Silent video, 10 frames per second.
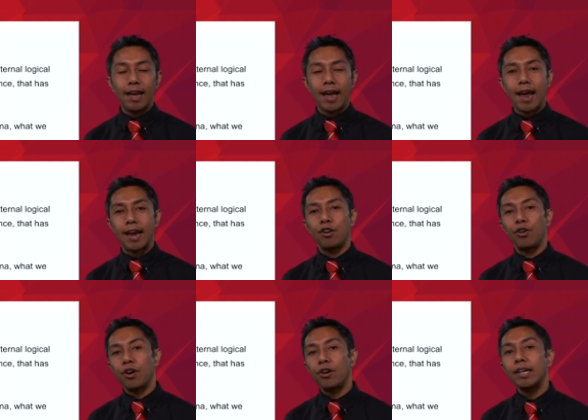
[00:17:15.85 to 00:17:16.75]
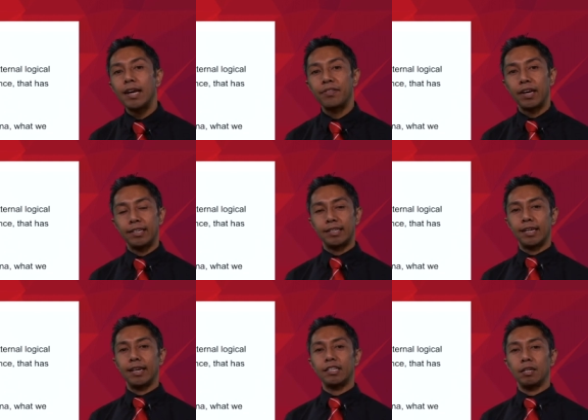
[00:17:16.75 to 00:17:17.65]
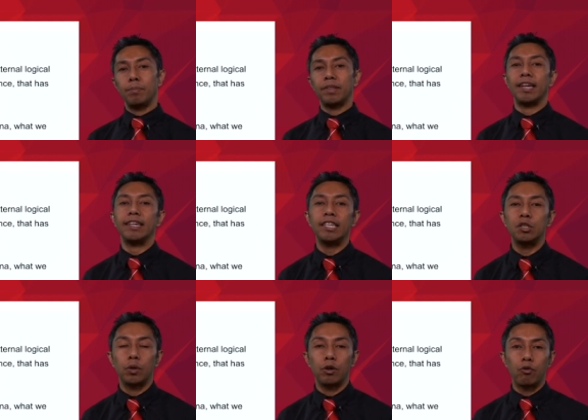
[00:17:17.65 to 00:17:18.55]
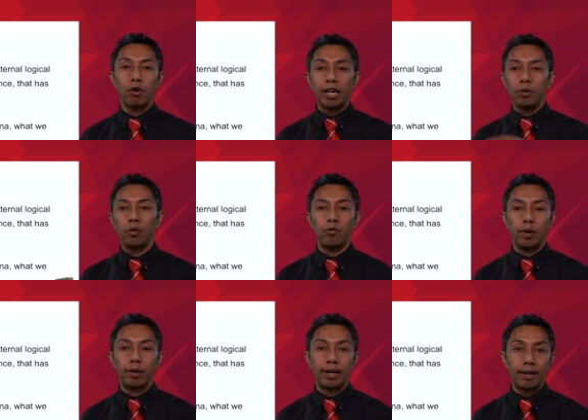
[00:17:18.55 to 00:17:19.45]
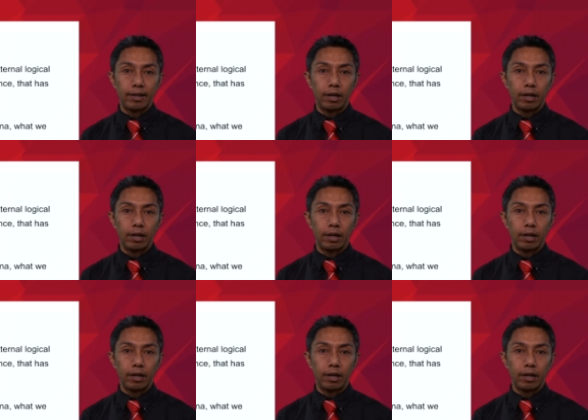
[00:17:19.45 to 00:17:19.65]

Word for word: And not only are they interconnected, but they need to agree with one another,